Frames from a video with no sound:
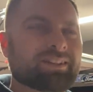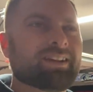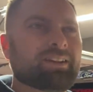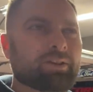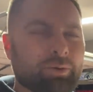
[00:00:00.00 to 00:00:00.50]

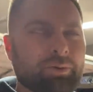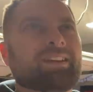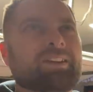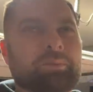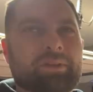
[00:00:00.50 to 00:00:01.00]
I know,
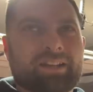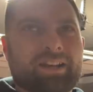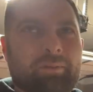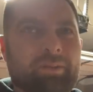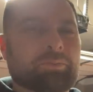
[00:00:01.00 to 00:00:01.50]
kill me in the
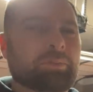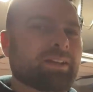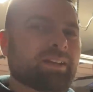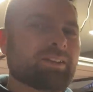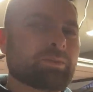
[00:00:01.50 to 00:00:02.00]
comments, but
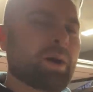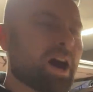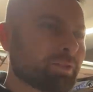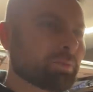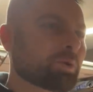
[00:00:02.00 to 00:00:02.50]
it is
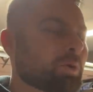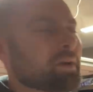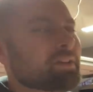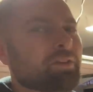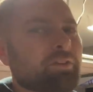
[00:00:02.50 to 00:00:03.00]
possible according to